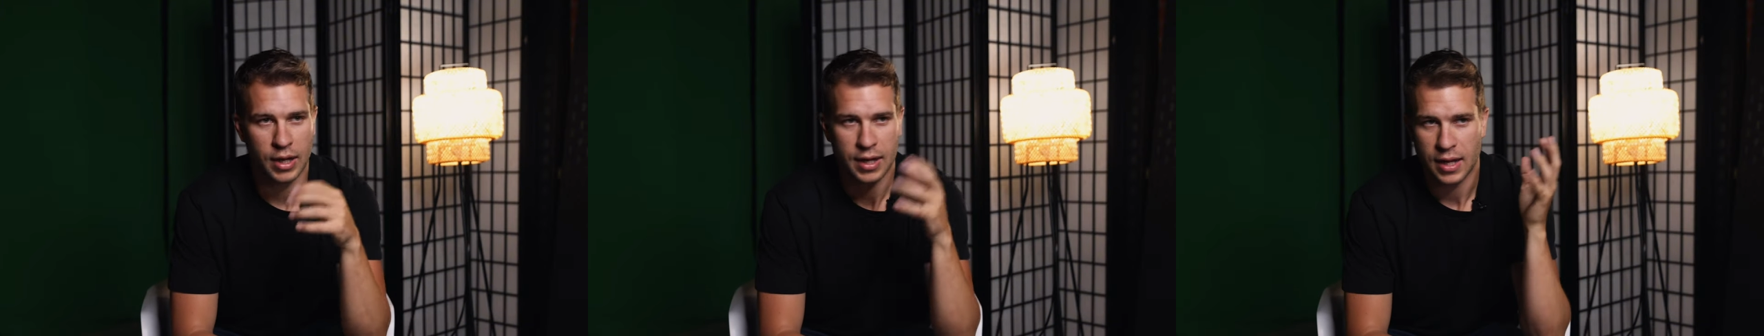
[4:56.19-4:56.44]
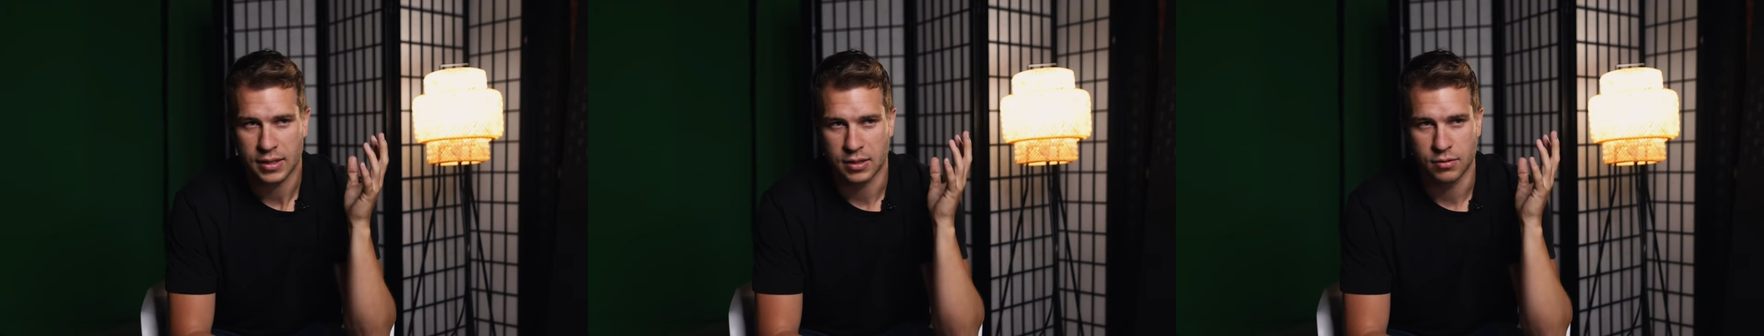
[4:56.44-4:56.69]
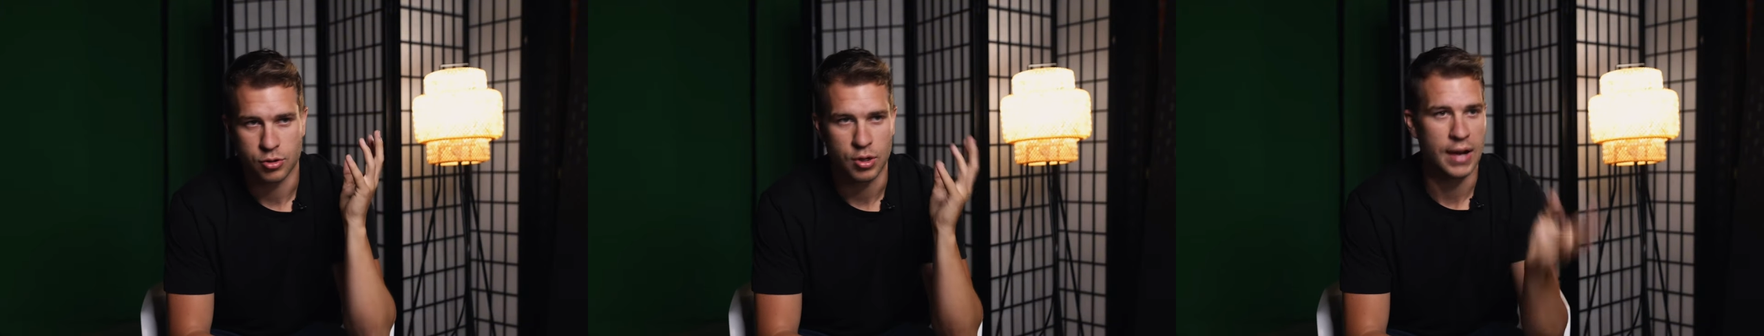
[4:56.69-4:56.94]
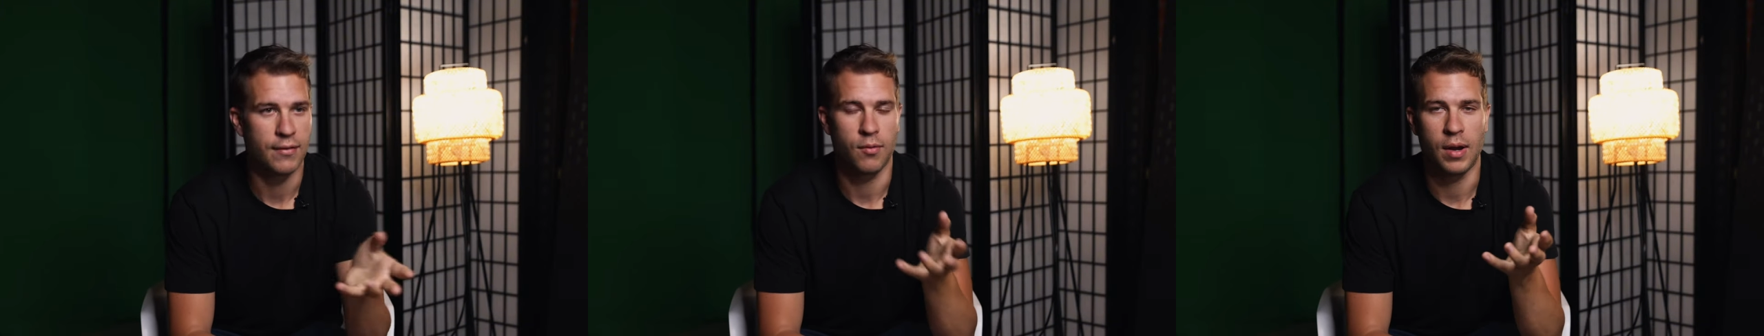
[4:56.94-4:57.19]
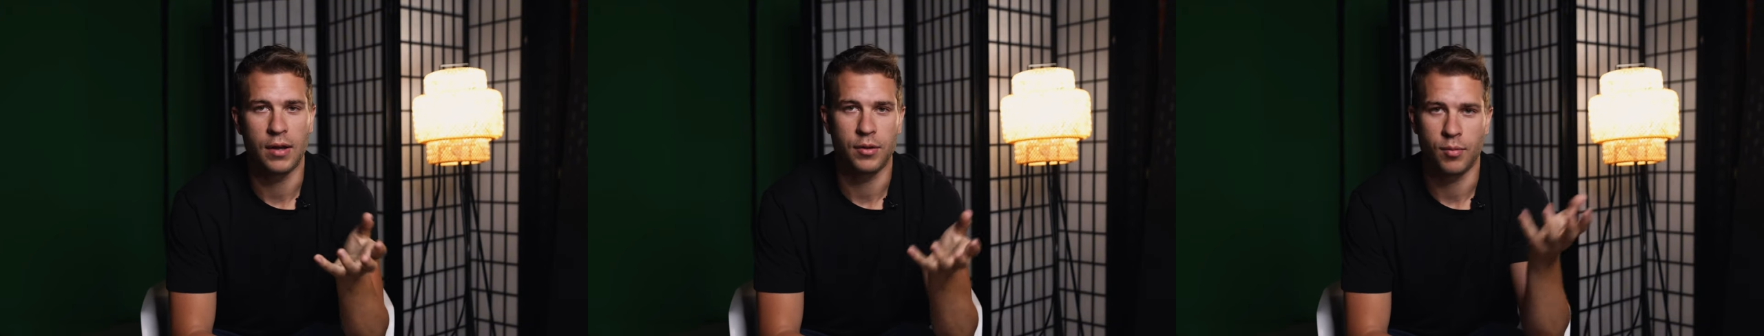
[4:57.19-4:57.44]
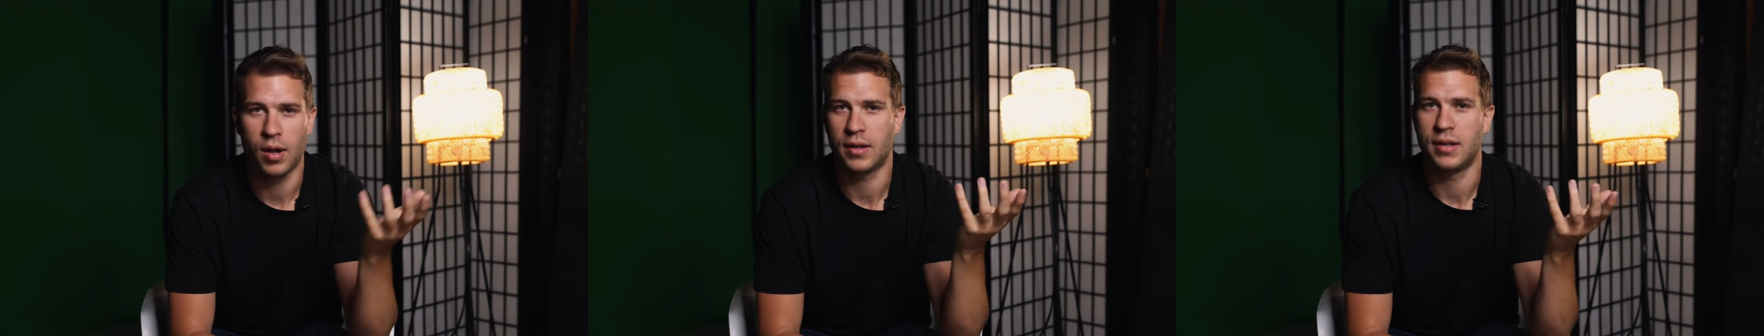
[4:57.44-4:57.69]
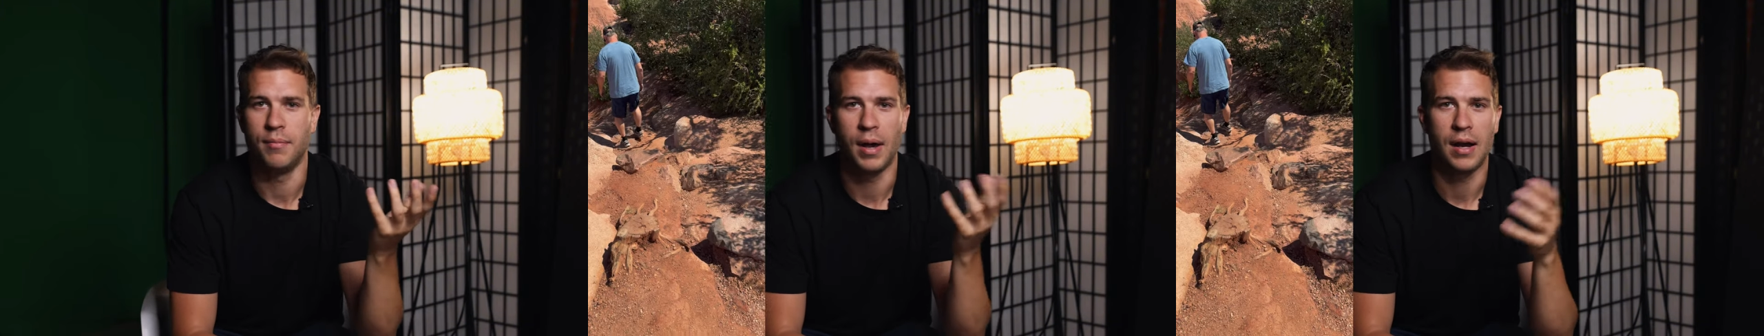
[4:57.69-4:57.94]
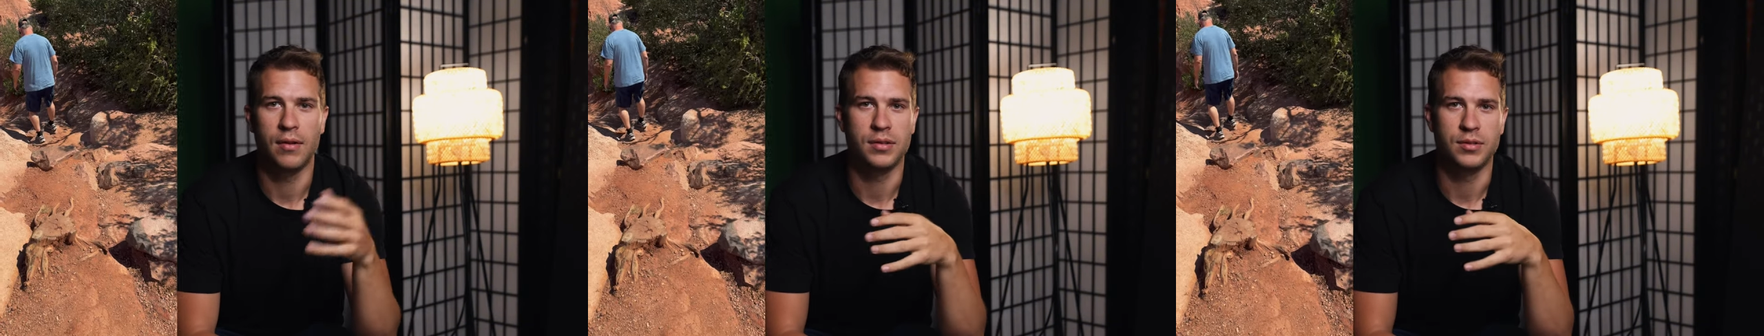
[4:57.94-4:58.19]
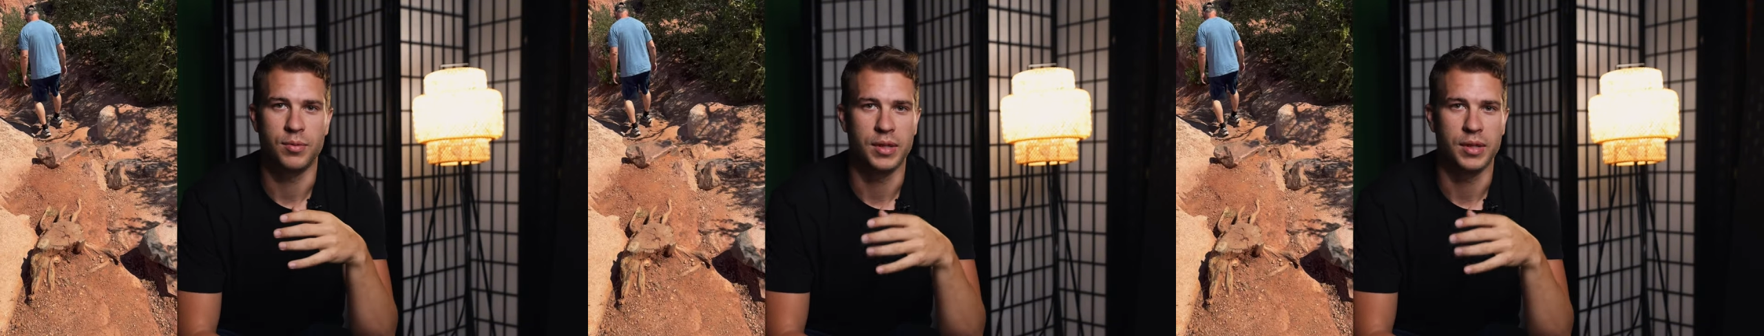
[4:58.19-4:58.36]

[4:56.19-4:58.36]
I got to drive around the Rocky Mountains